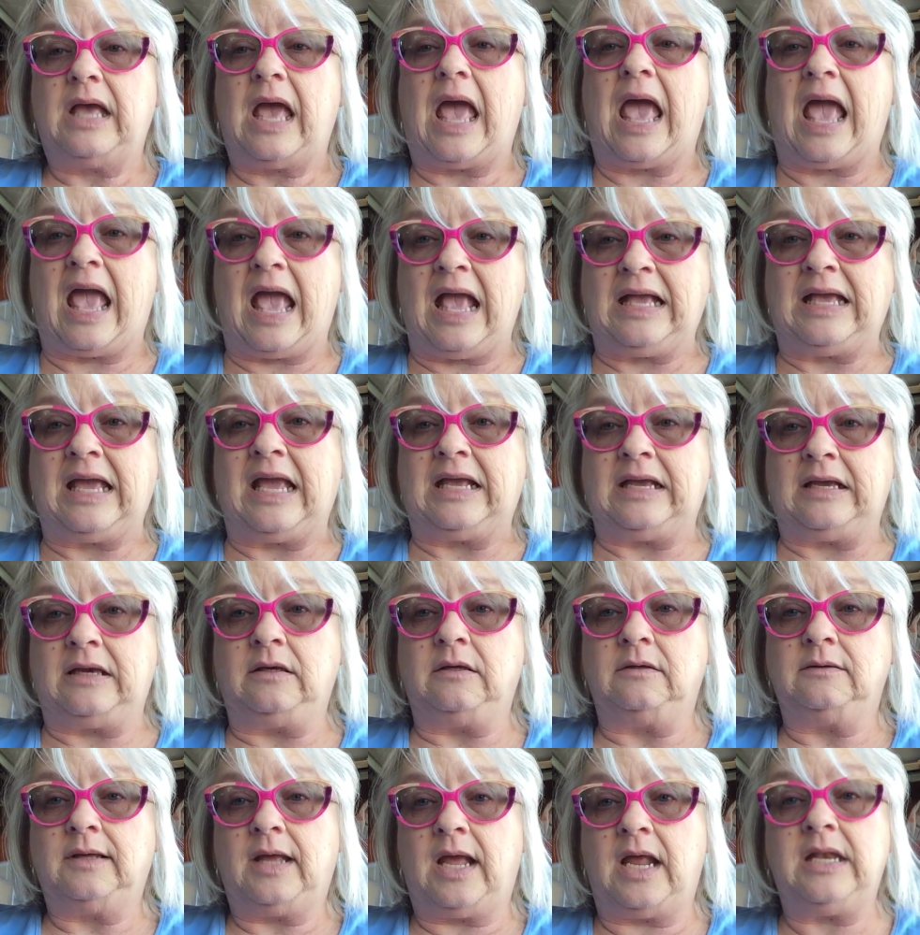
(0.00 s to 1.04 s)

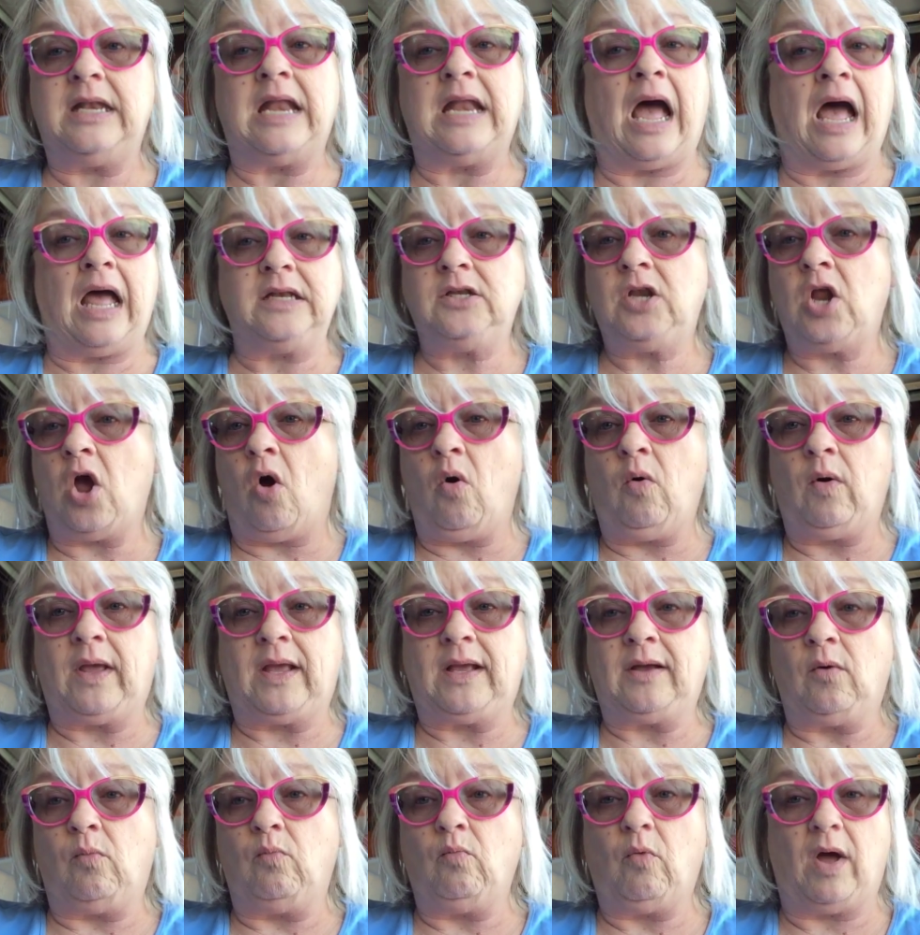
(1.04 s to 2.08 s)
hanging and not
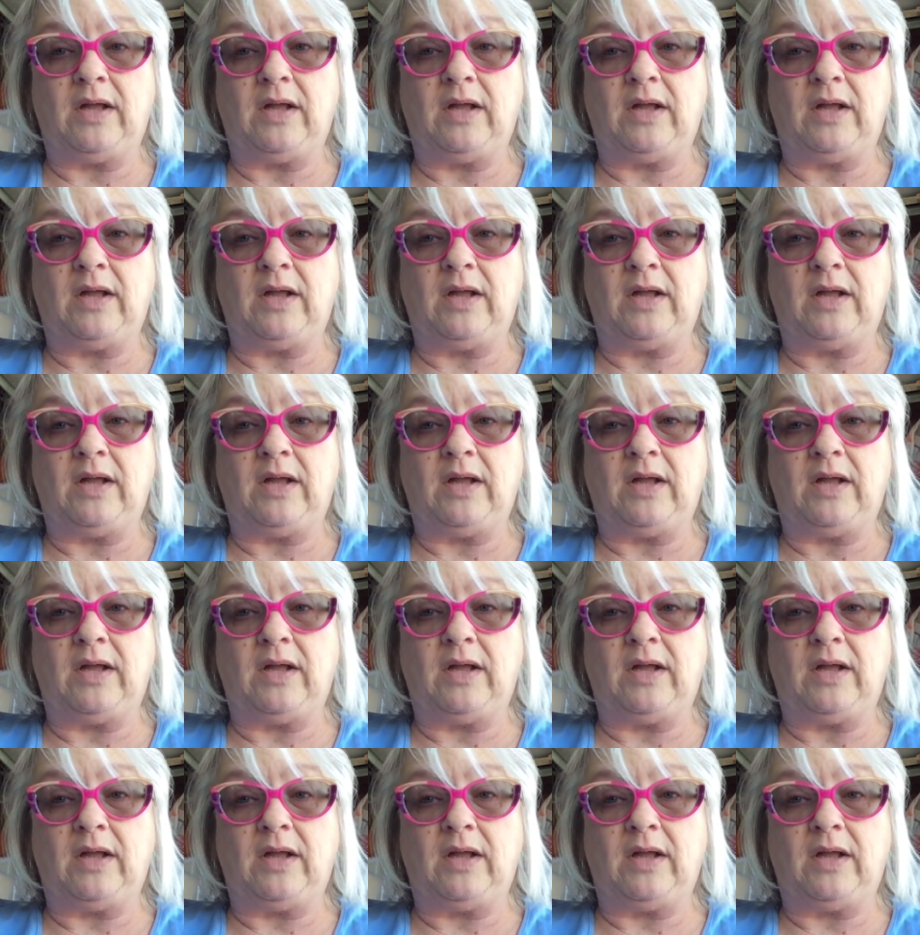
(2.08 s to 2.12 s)
knowing